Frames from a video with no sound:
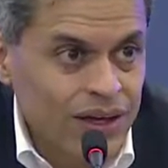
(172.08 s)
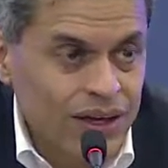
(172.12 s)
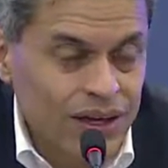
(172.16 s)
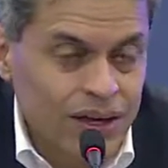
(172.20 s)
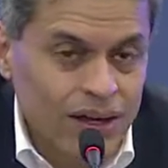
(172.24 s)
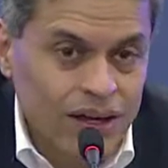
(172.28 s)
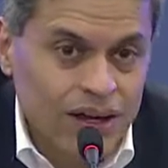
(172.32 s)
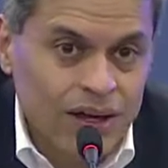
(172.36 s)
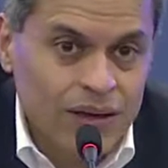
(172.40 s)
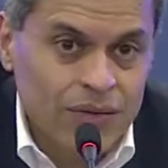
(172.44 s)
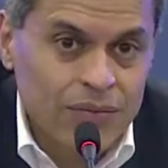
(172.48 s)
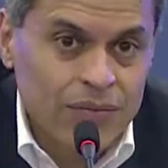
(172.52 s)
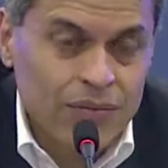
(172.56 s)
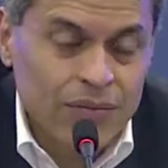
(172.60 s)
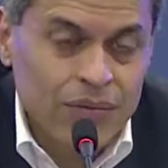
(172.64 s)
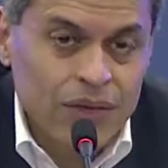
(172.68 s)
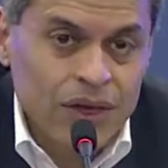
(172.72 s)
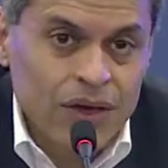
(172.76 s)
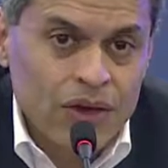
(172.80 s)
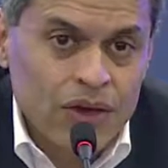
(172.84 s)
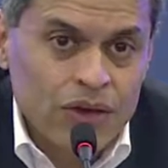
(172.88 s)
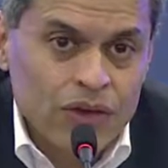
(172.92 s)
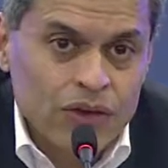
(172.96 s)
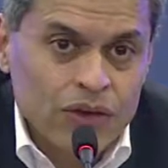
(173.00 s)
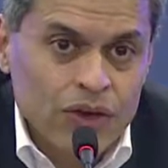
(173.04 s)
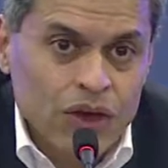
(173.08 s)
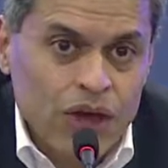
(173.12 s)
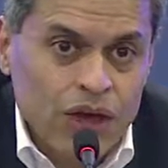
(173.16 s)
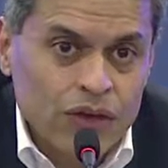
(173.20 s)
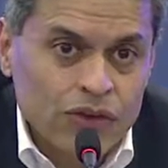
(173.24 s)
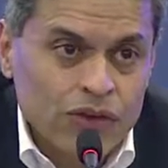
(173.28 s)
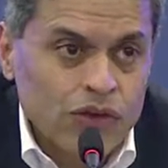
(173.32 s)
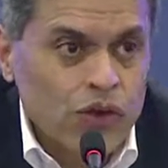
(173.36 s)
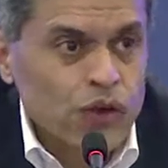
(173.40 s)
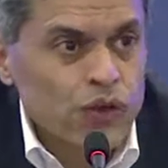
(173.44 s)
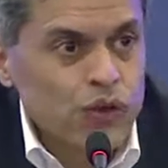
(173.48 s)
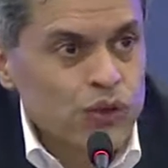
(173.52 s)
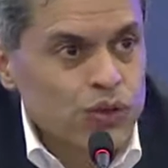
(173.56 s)
Um, and
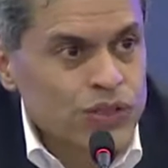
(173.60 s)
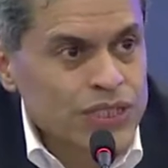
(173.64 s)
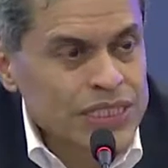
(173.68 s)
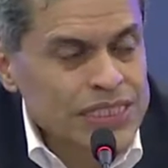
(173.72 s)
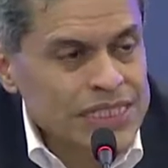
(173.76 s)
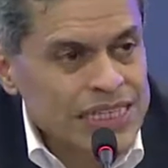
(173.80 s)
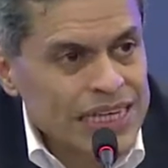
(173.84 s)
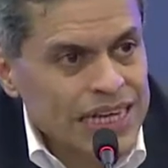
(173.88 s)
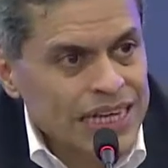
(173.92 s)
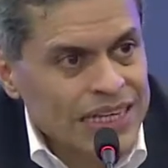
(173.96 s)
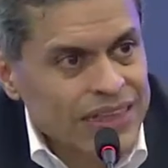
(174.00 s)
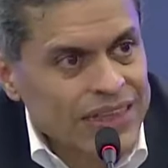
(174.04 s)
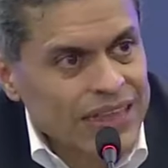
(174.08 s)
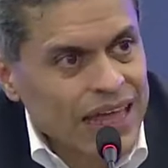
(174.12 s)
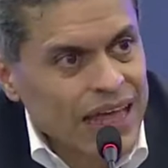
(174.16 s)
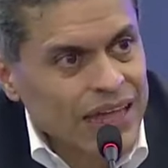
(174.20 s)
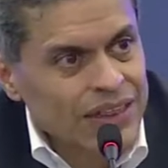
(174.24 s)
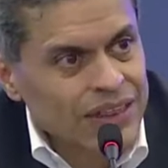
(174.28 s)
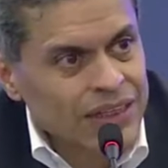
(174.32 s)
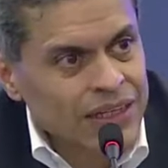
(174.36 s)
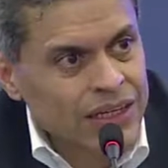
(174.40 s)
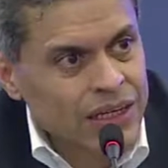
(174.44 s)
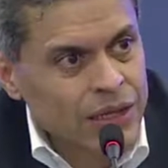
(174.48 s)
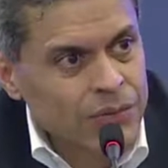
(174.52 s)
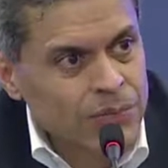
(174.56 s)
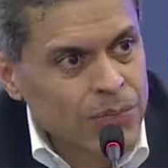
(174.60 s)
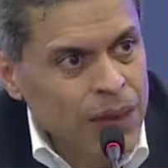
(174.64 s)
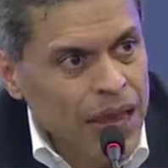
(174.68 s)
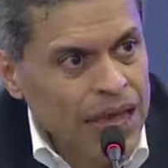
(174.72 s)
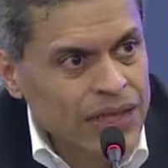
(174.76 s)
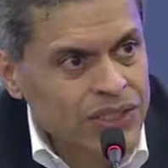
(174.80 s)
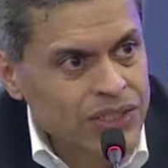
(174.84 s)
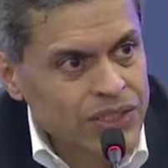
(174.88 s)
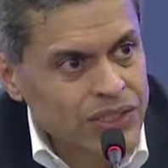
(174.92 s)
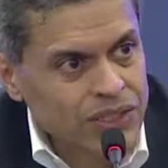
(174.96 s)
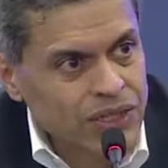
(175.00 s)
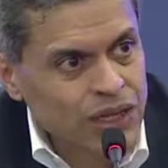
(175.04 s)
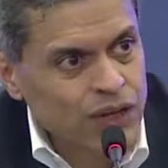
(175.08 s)
so you see in that the
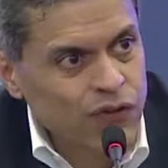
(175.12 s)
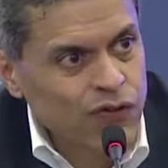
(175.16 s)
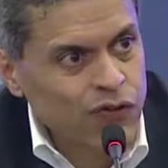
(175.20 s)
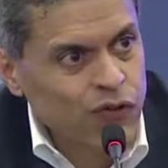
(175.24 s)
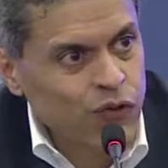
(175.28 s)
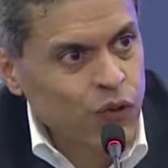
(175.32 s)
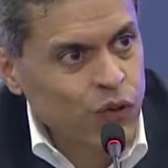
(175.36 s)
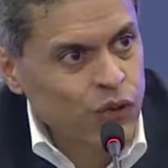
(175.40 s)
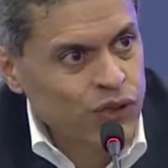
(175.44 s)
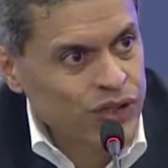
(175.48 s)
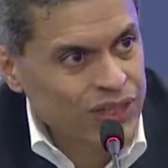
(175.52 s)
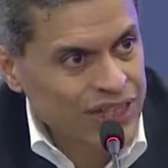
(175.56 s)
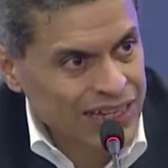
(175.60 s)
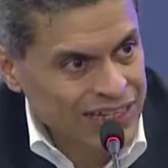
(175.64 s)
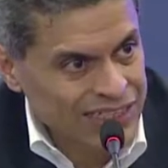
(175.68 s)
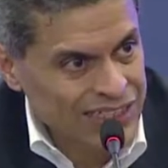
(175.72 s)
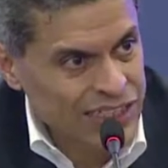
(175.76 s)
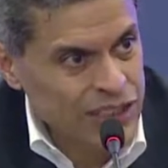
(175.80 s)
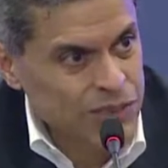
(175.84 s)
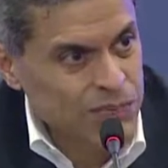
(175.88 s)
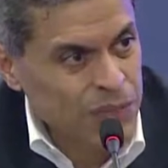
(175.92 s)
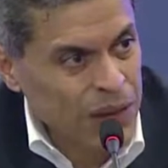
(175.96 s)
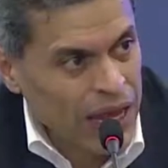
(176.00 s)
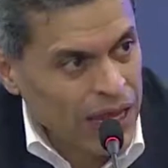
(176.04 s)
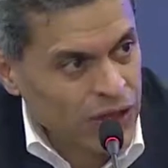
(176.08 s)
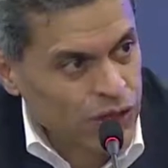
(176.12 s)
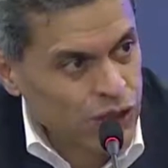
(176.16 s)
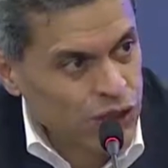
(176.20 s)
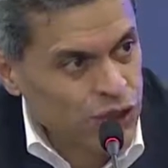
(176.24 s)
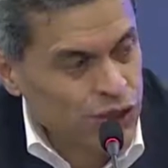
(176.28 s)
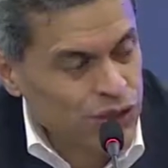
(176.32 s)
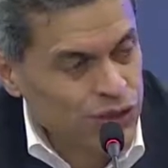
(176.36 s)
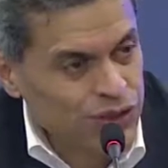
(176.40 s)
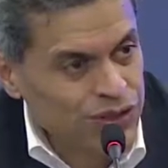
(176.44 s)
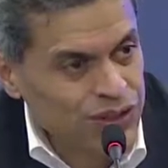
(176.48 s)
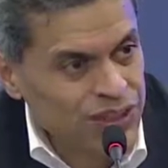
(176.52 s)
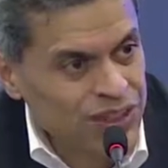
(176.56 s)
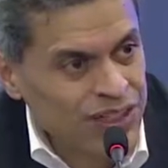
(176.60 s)
capacity for the
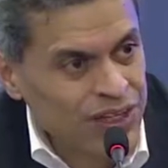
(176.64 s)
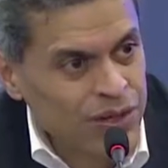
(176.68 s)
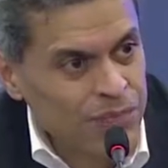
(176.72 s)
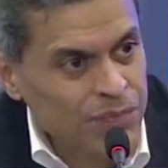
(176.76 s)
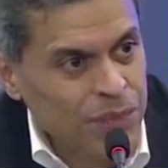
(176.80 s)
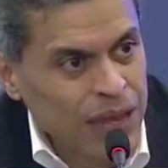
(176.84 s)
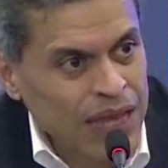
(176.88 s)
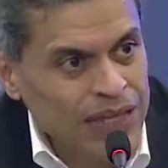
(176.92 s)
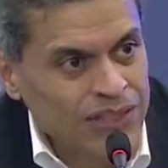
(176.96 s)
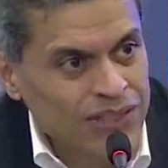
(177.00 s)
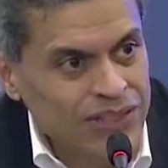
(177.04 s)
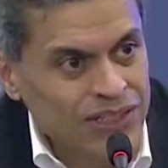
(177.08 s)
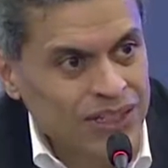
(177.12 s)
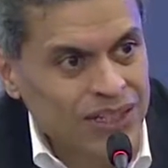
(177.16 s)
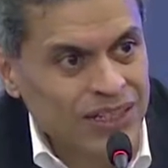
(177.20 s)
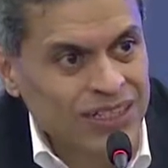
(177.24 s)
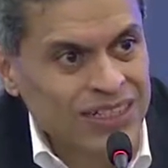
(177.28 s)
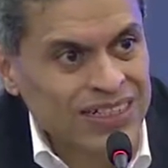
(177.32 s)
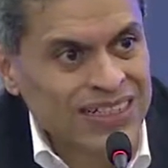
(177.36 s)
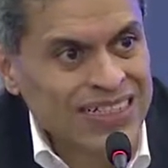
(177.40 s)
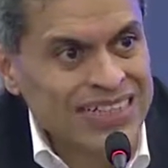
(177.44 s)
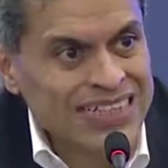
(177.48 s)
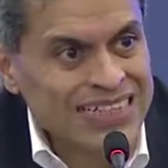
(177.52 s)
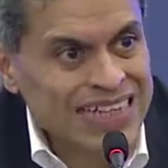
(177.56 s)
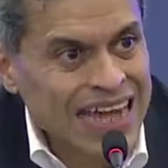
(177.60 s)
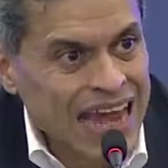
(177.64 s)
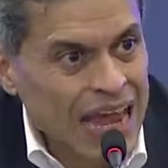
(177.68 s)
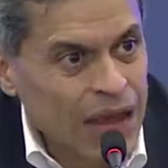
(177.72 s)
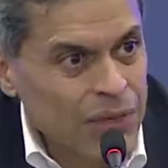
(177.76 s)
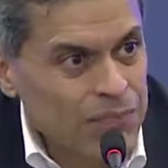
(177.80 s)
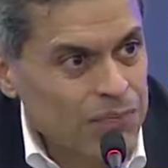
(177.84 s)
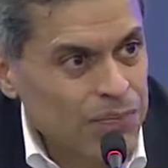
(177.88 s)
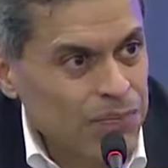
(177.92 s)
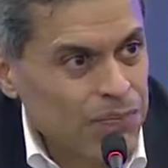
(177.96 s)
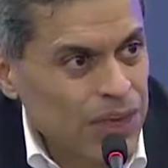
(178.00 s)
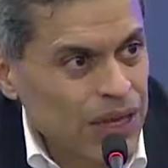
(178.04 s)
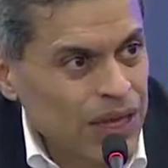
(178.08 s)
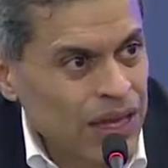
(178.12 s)
expansion, the capacity to
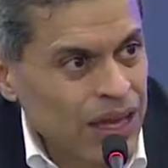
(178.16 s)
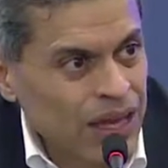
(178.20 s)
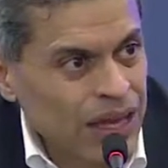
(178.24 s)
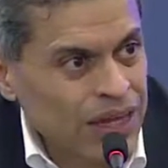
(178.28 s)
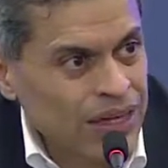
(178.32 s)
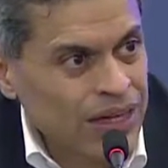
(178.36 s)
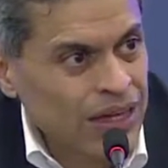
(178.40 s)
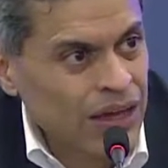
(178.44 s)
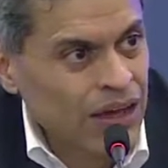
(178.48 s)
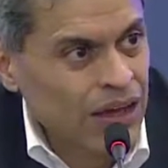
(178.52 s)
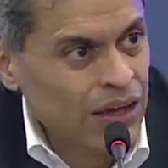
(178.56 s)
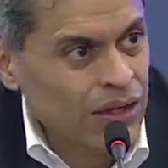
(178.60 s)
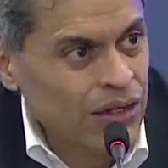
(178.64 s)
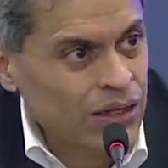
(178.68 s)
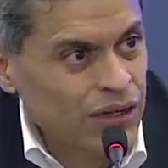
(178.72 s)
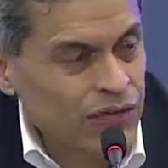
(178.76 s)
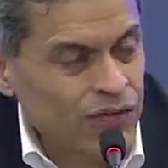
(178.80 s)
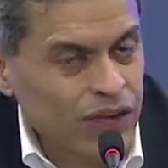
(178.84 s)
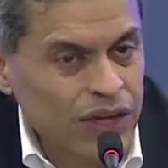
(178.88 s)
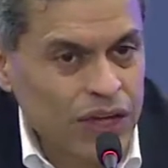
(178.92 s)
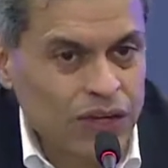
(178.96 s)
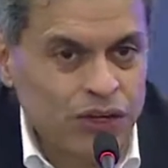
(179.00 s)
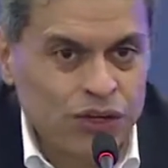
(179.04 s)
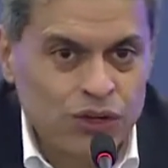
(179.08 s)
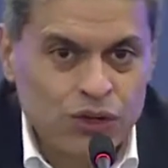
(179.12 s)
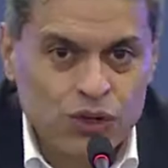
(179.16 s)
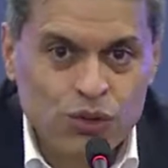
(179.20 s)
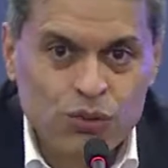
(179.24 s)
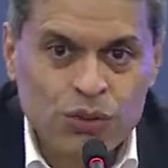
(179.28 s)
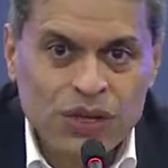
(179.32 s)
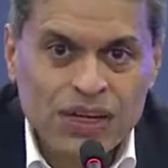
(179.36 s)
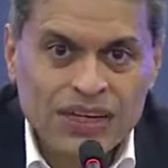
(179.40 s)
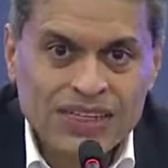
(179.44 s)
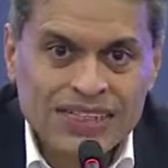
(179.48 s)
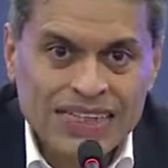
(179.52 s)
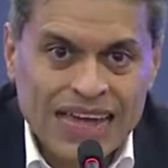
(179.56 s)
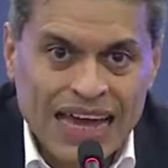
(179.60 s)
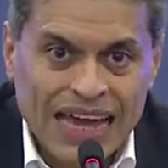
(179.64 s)
tap and cultivate
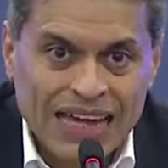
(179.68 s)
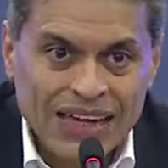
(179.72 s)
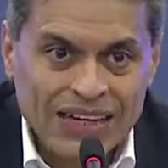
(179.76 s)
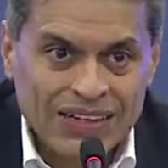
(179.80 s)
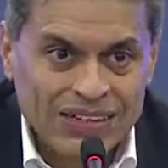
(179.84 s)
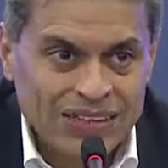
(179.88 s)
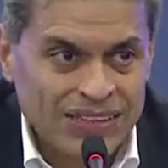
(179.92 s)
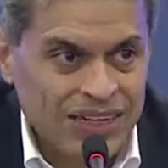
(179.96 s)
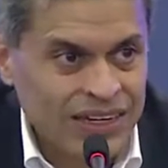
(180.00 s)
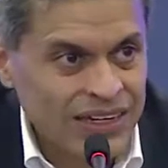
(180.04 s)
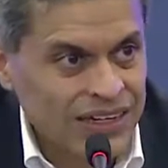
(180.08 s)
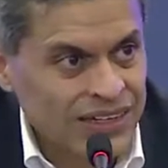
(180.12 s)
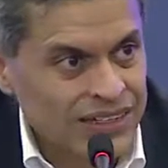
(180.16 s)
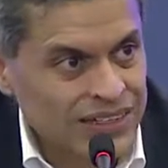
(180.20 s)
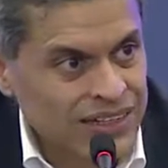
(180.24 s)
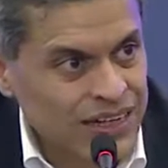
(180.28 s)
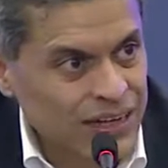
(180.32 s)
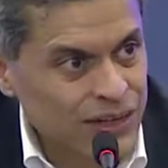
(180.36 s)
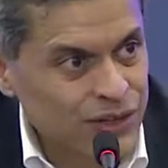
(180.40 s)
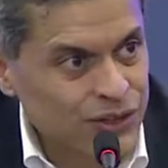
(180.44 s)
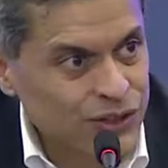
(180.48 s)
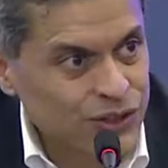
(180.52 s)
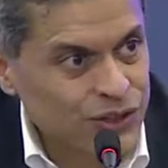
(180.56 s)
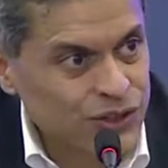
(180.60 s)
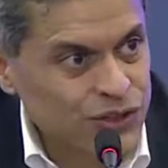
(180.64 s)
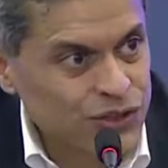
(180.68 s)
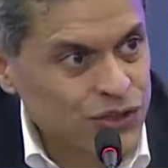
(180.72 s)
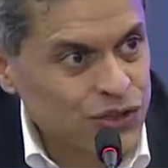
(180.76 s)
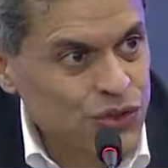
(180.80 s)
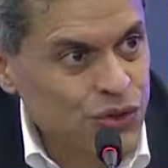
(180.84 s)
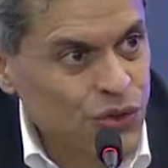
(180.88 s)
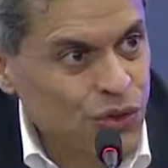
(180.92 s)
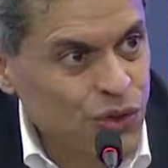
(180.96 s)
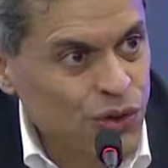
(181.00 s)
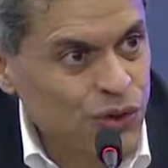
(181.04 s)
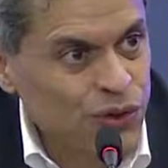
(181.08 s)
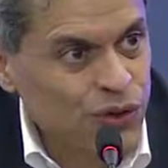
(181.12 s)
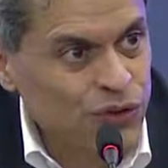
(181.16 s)
human talent and intelligence
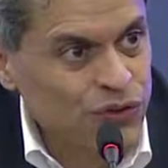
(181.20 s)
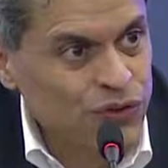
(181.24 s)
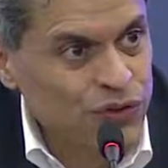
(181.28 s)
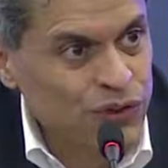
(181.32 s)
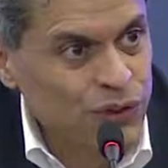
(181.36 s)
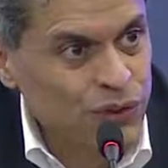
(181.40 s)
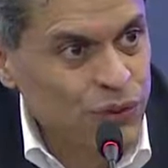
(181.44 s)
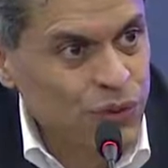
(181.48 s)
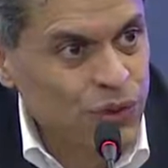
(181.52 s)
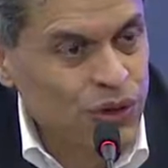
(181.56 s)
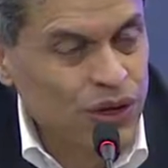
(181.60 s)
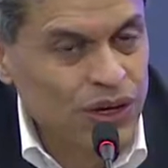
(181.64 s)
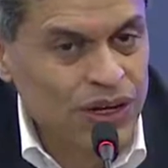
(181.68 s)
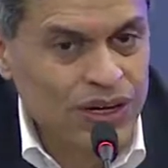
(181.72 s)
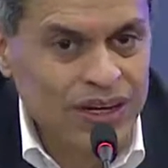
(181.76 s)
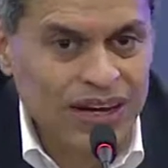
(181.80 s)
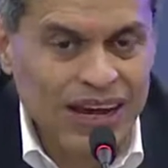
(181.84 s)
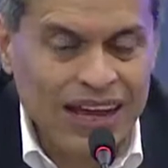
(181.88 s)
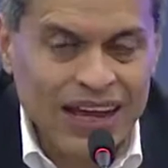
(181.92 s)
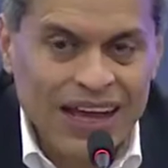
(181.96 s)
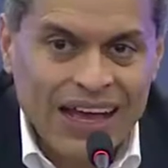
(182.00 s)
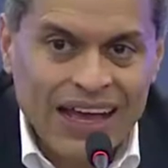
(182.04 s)
all over the world.